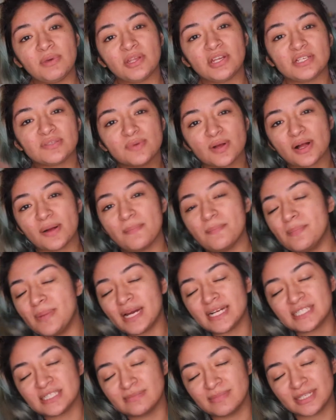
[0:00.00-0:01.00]
Ladies, welcome
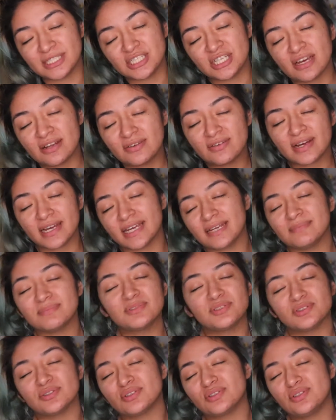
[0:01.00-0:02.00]
back to my channel. I
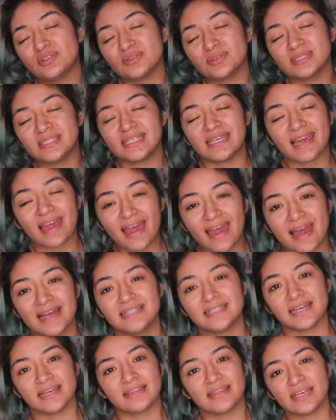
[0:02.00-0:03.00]
am Jewelsjulliet,
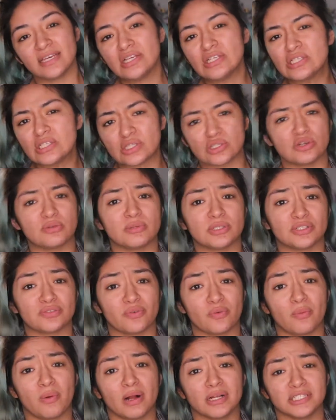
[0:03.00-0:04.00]
and thank you so much
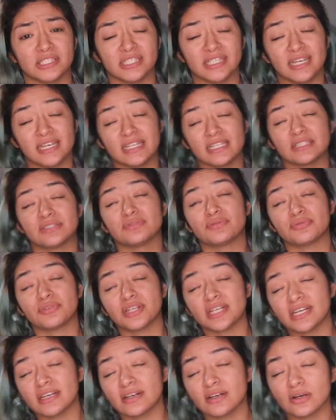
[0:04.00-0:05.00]
for watching. It is
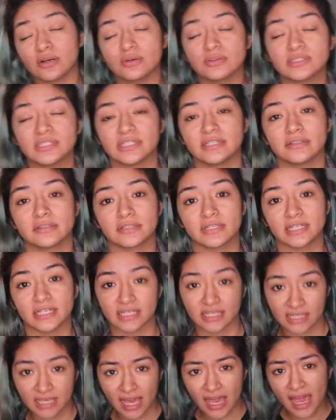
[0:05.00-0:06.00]
freaking cold here
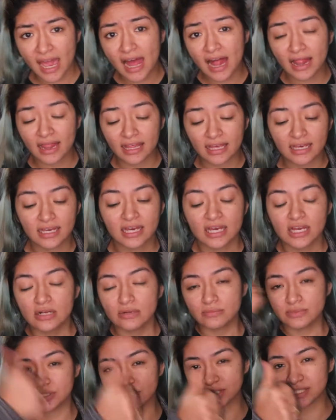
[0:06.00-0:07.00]
in Cali,
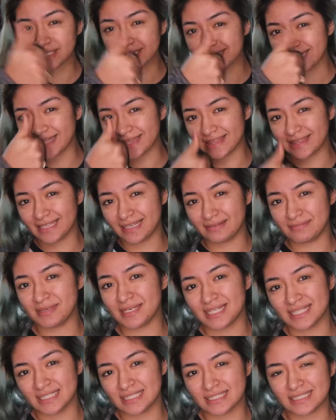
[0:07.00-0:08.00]
which is a good thing
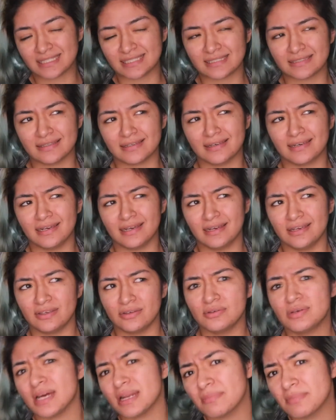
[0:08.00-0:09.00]
because
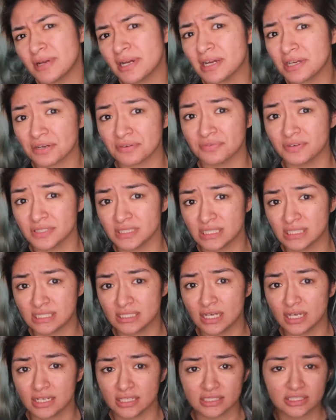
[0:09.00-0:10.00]
you gotta bring out your fuzzy
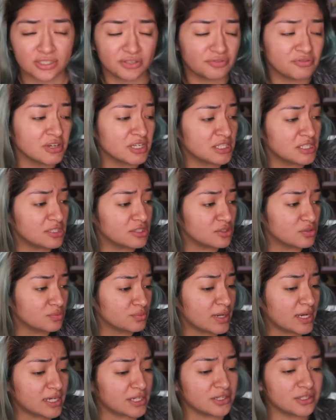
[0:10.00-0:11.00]
socks, your fuzzy
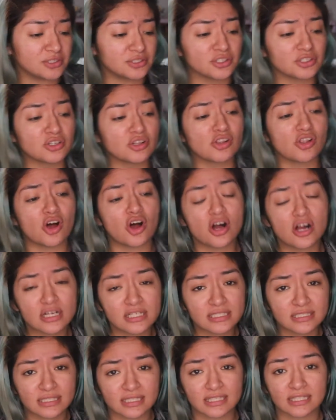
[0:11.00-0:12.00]
sweaters, your
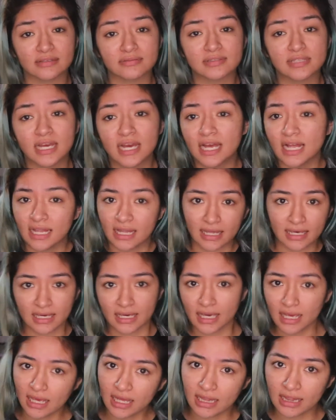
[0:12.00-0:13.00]
long sleeves.
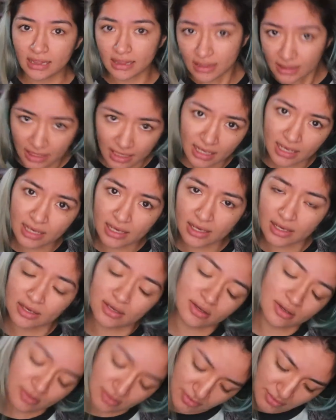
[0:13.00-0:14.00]
Like,
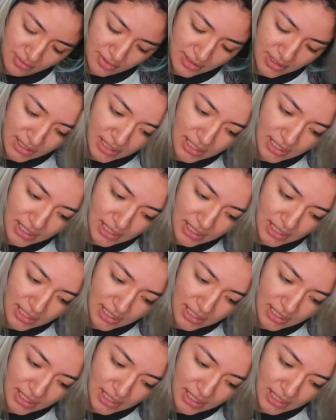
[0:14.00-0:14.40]
hello!